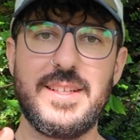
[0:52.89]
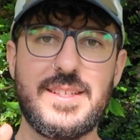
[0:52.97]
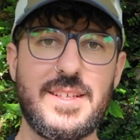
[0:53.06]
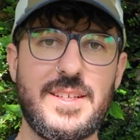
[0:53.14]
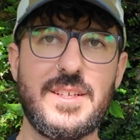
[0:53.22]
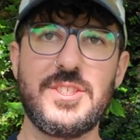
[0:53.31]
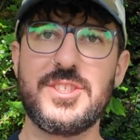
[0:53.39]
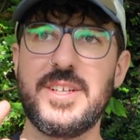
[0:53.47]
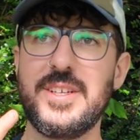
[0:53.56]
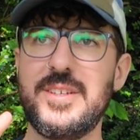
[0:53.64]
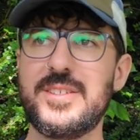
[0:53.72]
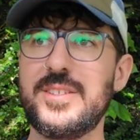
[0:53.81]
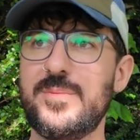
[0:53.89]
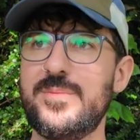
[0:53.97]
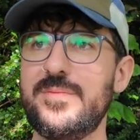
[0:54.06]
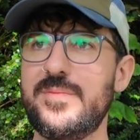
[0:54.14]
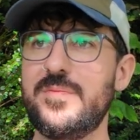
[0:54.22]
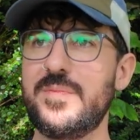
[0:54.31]
to show you
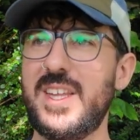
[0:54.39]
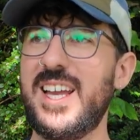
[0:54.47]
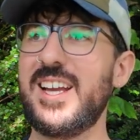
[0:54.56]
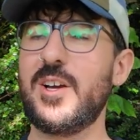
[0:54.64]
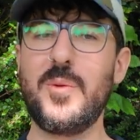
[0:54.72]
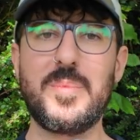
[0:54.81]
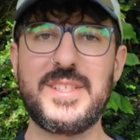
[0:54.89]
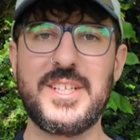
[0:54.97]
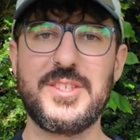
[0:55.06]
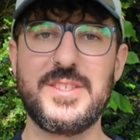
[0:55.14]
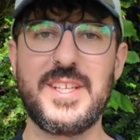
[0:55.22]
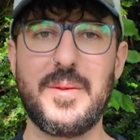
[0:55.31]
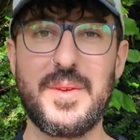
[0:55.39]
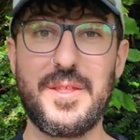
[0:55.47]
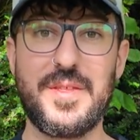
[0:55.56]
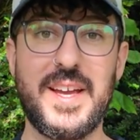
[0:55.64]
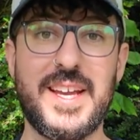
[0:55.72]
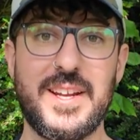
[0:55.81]
some compositions that I've been
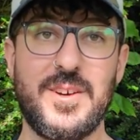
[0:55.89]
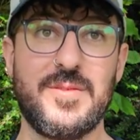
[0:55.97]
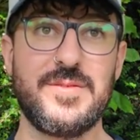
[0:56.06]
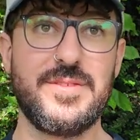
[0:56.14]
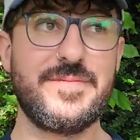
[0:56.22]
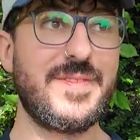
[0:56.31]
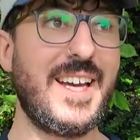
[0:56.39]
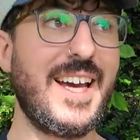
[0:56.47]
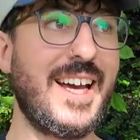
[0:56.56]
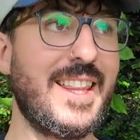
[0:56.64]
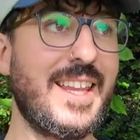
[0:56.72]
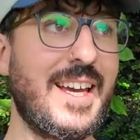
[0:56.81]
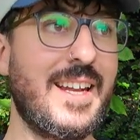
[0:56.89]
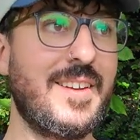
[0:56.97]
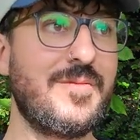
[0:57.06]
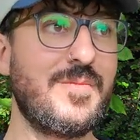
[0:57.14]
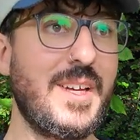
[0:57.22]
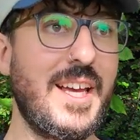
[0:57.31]
thinking of, and then